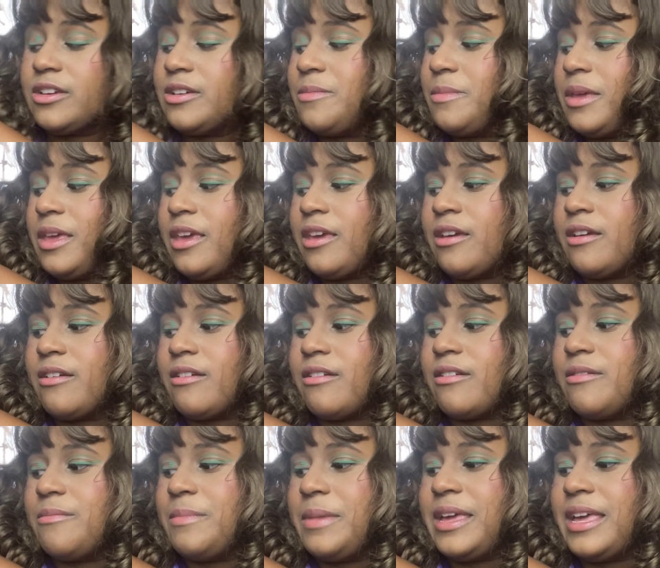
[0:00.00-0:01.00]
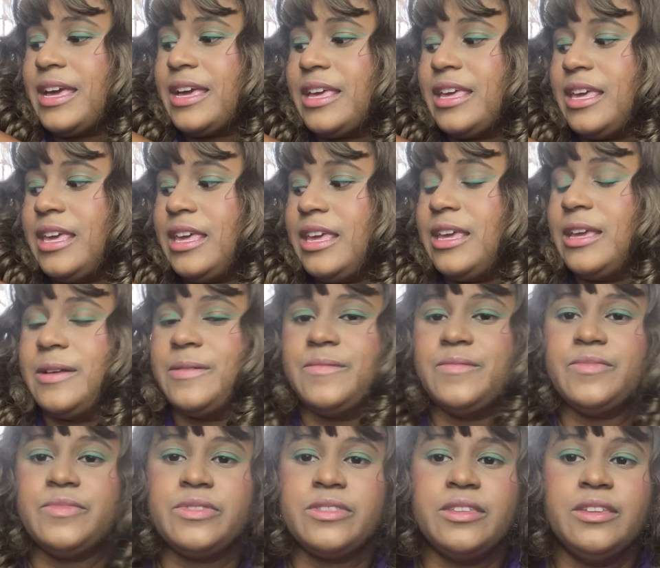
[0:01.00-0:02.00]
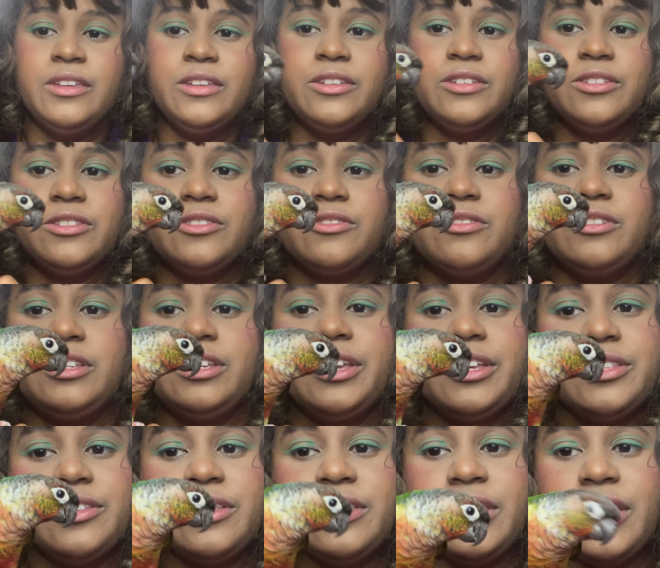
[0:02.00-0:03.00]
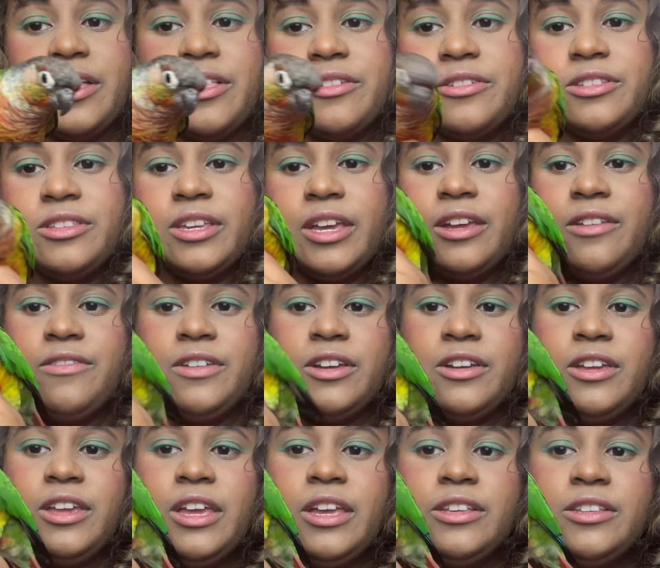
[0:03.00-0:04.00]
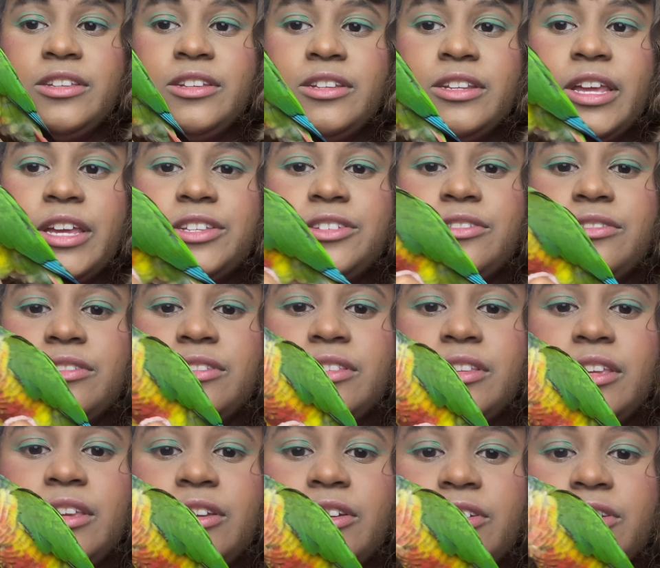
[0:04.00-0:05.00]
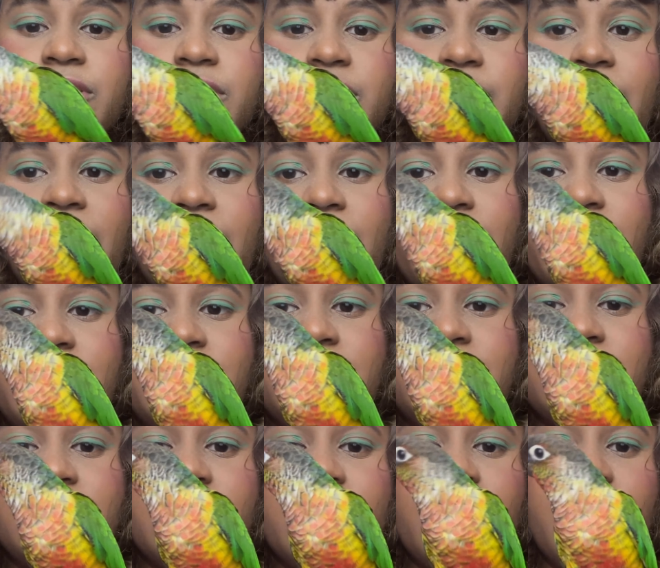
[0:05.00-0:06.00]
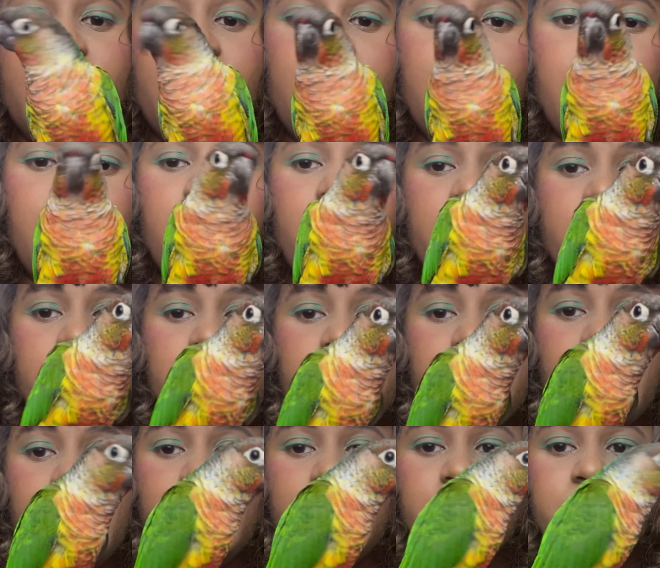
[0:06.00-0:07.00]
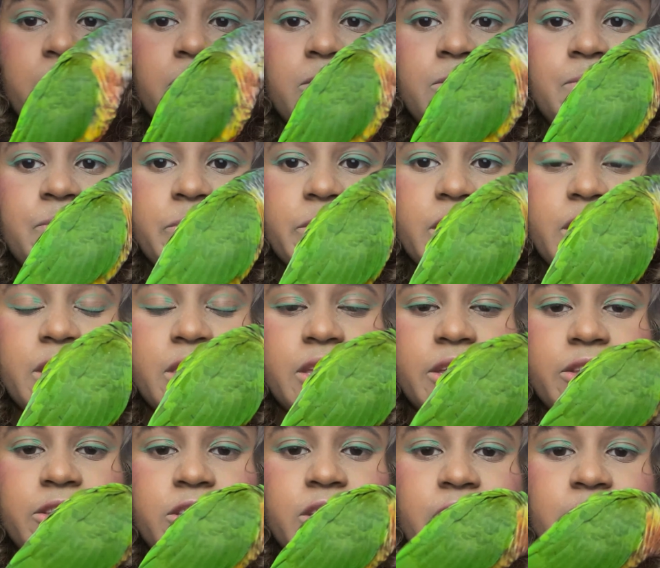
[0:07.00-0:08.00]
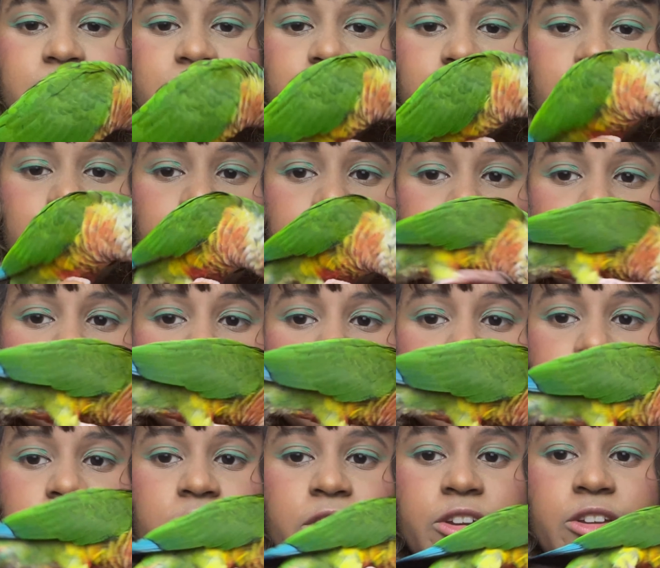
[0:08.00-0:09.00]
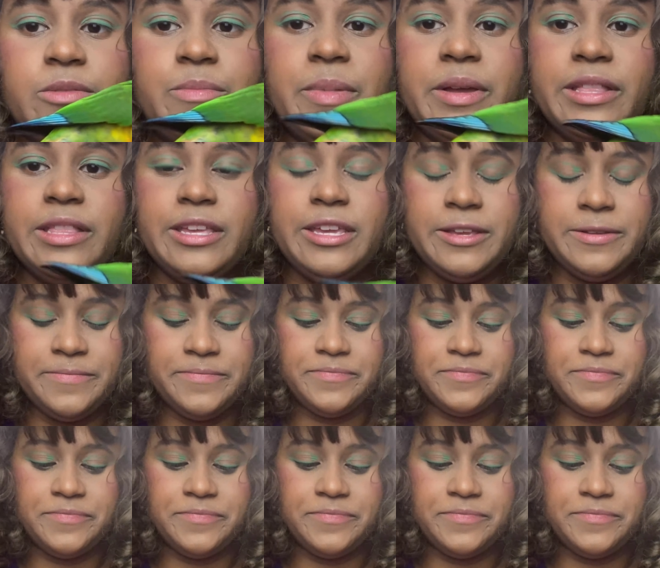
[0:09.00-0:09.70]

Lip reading: Come here, make a key. So Chia is a yellow side variation. As you see, her sides are yellow, and then she has the orange underbelly.